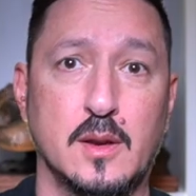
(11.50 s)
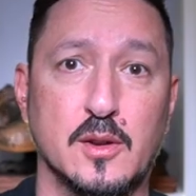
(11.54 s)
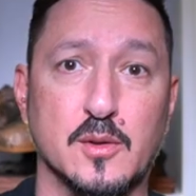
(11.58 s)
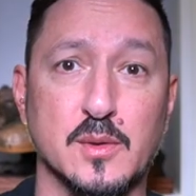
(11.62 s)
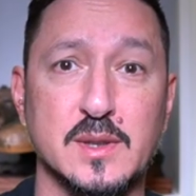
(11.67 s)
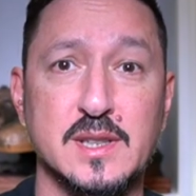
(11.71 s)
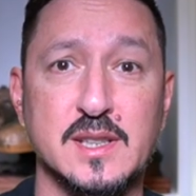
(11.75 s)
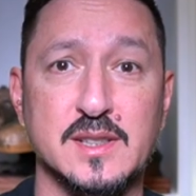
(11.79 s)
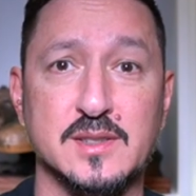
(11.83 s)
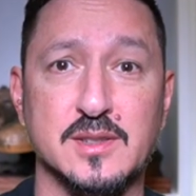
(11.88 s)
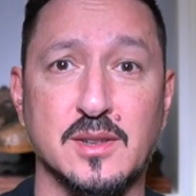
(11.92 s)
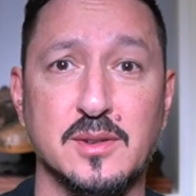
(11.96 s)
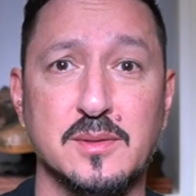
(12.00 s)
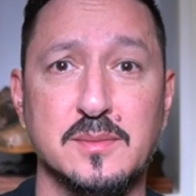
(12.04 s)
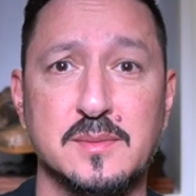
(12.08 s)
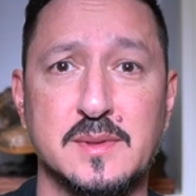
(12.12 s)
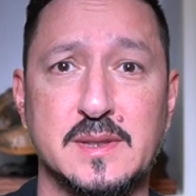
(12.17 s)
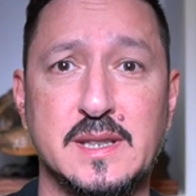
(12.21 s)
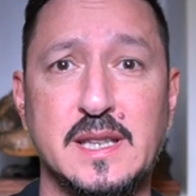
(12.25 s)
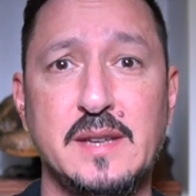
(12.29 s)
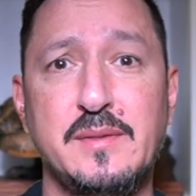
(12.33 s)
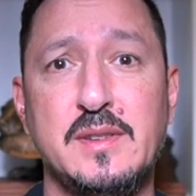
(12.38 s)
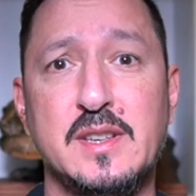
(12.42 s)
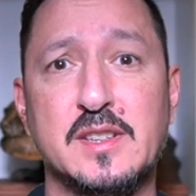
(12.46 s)
Greetings all,
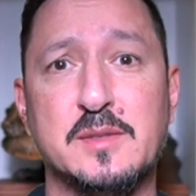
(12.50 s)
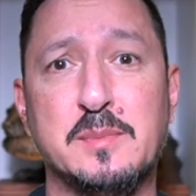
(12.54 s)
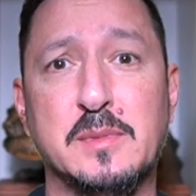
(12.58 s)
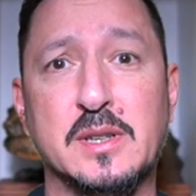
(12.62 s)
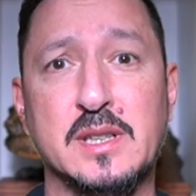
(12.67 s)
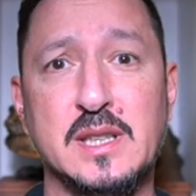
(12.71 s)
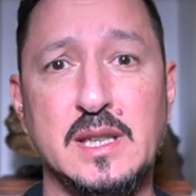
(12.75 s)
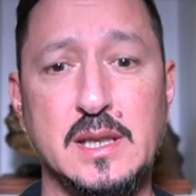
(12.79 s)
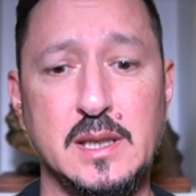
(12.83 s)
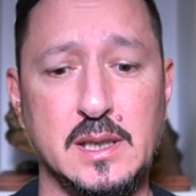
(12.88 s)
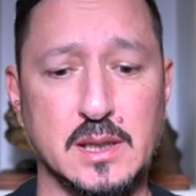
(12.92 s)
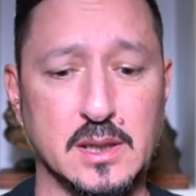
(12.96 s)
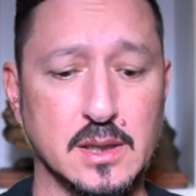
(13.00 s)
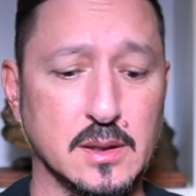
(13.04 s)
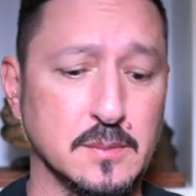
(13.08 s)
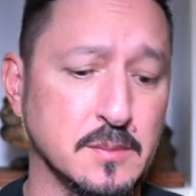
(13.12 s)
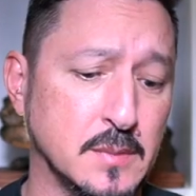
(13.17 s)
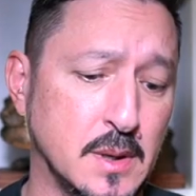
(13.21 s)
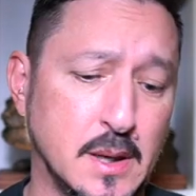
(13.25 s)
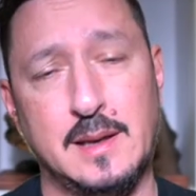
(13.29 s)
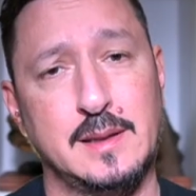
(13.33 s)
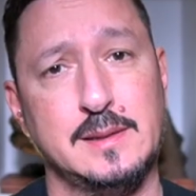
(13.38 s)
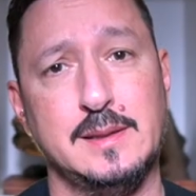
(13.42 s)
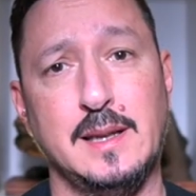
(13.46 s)
DeviousMonkey here.
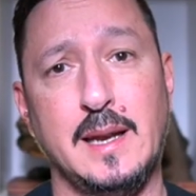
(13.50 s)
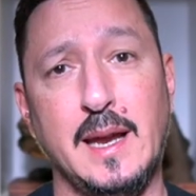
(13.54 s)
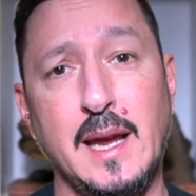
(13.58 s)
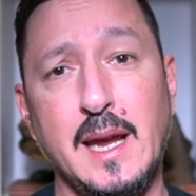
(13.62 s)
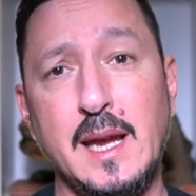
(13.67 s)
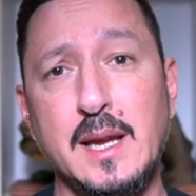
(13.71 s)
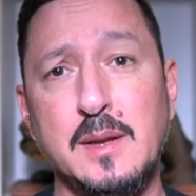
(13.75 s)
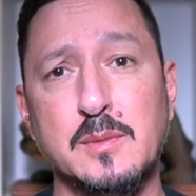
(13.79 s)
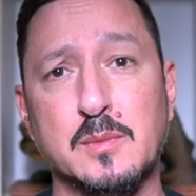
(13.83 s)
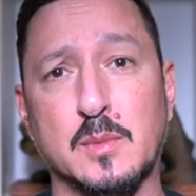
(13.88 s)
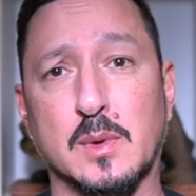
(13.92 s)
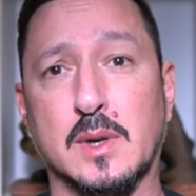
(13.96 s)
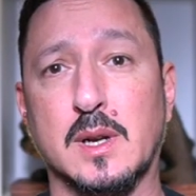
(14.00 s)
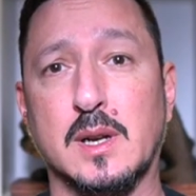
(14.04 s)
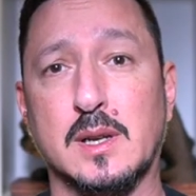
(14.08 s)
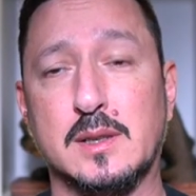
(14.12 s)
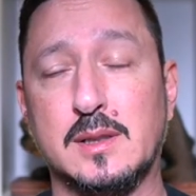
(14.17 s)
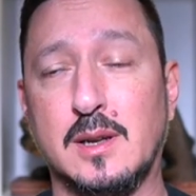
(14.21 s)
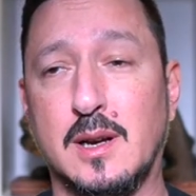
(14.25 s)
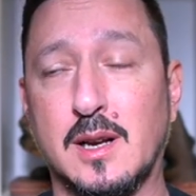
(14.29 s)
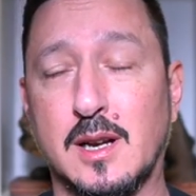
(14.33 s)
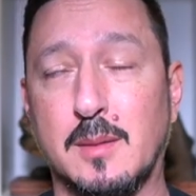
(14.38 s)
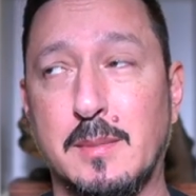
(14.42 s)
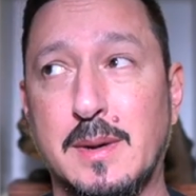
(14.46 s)
Today we're going to
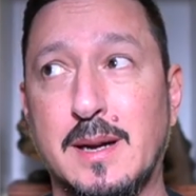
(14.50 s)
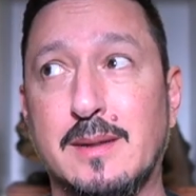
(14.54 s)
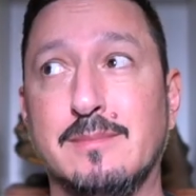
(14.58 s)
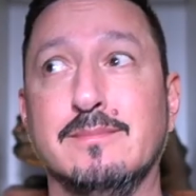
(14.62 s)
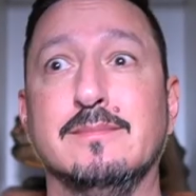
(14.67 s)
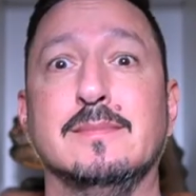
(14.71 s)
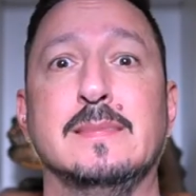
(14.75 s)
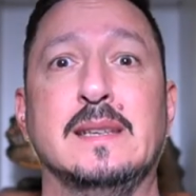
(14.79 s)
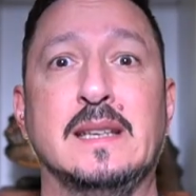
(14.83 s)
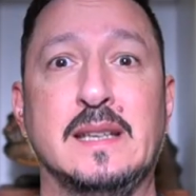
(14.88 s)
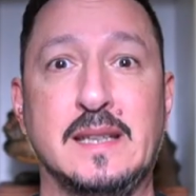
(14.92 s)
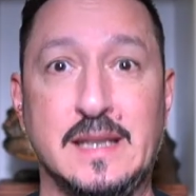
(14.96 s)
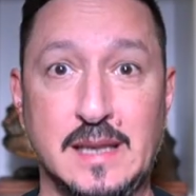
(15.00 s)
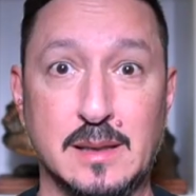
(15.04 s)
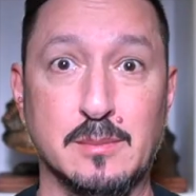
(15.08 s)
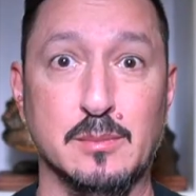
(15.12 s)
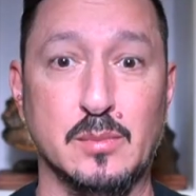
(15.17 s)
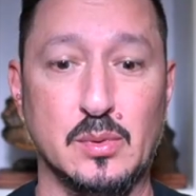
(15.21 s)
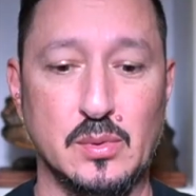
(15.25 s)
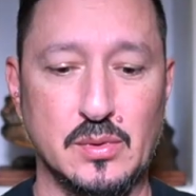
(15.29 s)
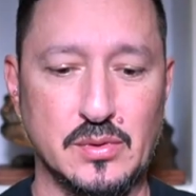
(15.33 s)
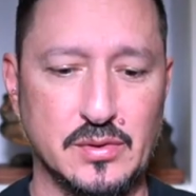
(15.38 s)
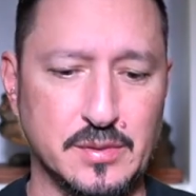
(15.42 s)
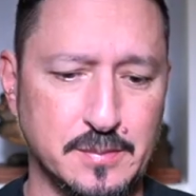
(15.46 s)
talk about
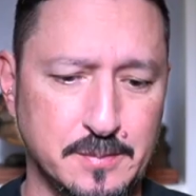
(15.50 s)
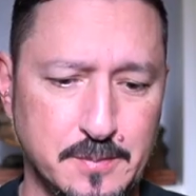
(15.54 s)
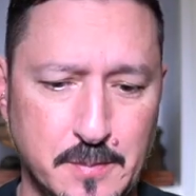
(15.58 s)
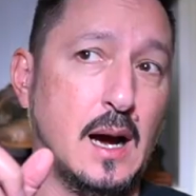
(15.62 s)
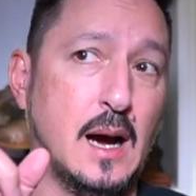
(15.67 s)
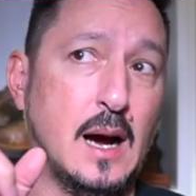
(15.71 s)
gimbals.